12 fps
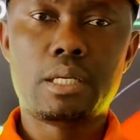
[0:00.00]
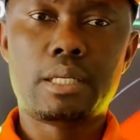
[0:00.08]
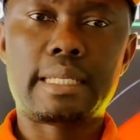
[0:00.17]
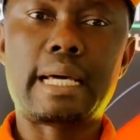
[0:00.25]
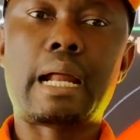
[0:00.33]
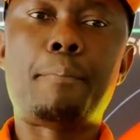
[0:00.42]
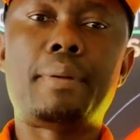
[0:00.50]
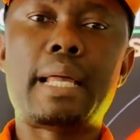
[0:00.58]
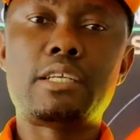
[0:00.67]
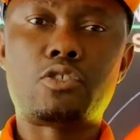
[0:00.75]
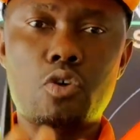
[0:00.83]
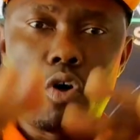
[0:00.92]
that
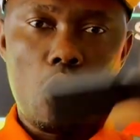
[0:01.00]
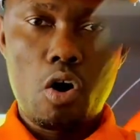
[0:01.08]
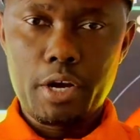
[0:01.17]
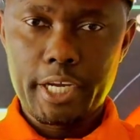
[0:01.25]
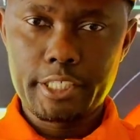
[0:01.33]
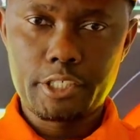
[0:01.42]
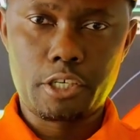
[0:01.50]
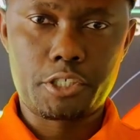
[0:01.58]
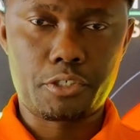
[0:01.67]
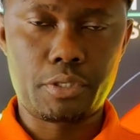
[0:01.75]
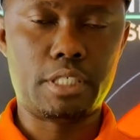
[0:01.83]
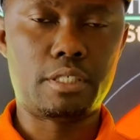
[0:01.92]
applies to all
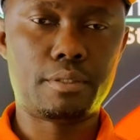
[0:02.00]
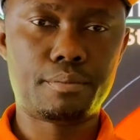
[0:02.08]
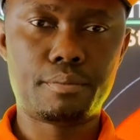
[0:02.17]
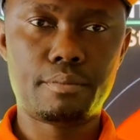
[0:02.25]
industries.